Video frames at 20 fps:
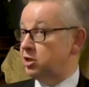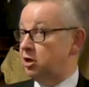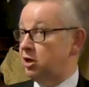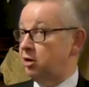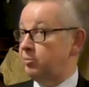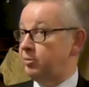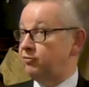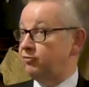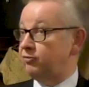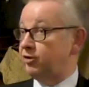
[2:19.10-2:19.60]

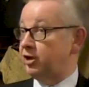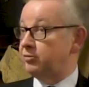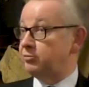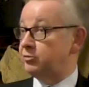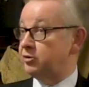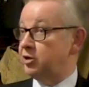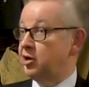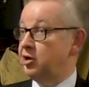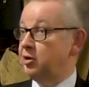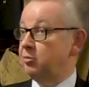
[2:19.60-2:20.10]
Carbon
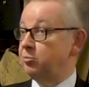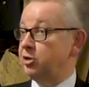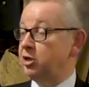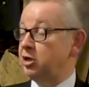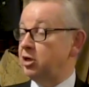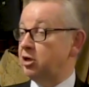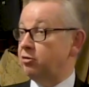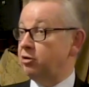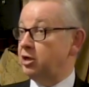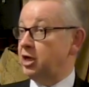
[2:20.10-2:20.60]
Fund
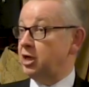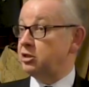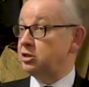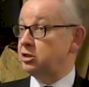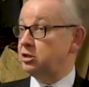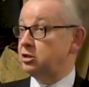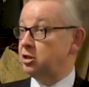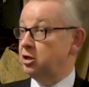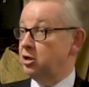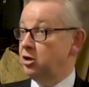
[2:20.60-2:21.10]
being
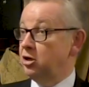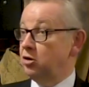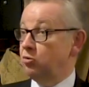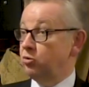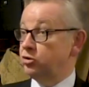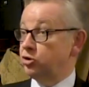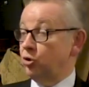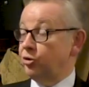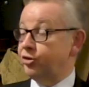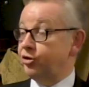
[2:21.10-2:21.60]
created
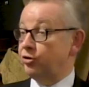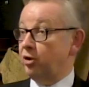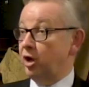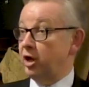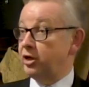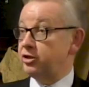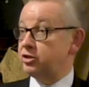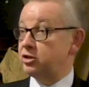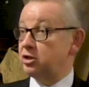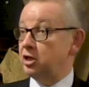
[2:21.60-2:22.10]
was
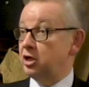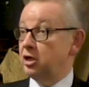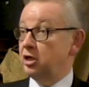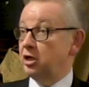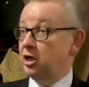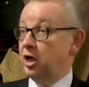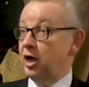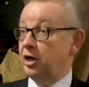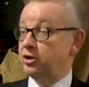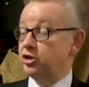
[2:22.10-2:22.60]
authorised
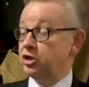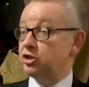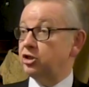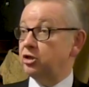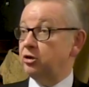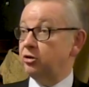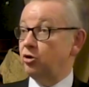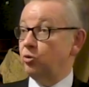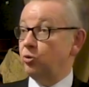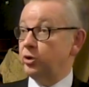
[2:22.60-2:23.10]
just
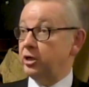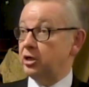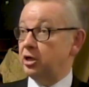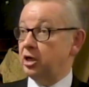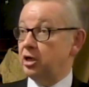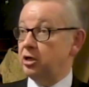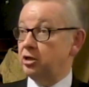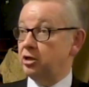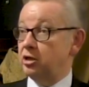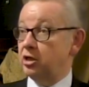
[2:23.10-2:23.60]
the other week
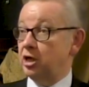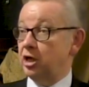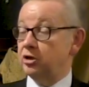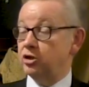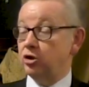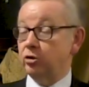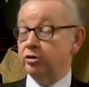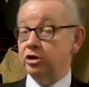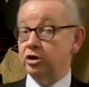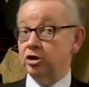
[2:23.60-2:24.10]
in
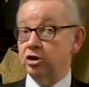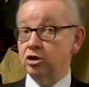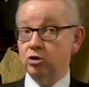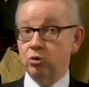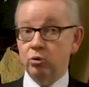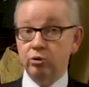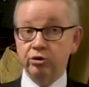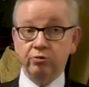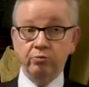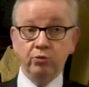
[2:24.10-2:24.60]
Doddington
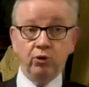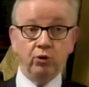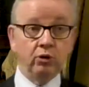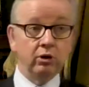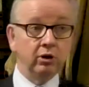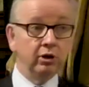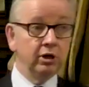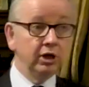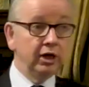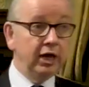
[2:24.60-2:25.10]
North
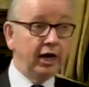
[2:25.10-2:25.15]
Moor.